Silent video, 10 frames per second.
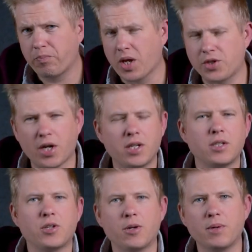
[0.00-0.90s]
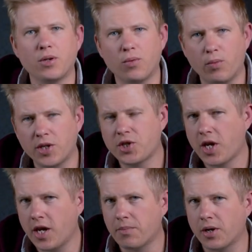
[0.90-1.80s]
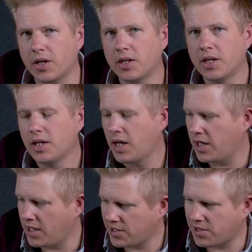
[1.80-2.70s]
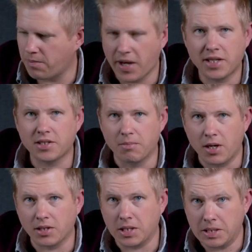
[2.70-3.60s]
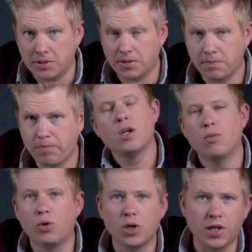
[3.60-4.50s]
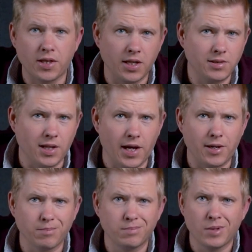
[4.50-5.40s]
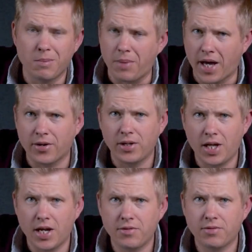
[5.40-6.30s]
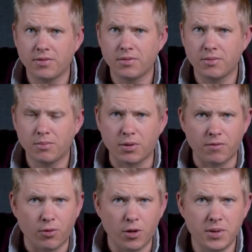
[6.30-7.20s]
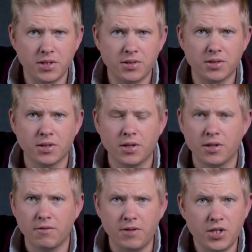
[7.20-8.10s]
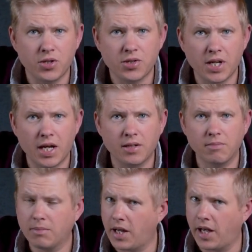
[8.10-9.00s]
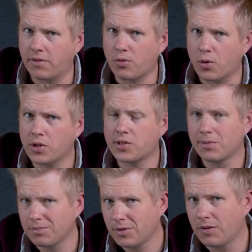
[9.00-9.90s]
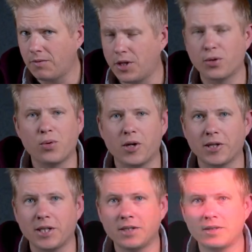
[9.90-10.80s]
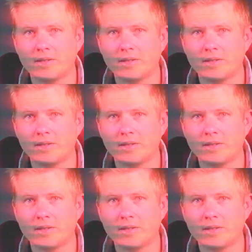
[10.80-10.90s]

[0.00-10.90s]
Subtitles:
and try to determine which camera is the best among these. We'll look at things like battery life, performance, feature set, and of course, video quality.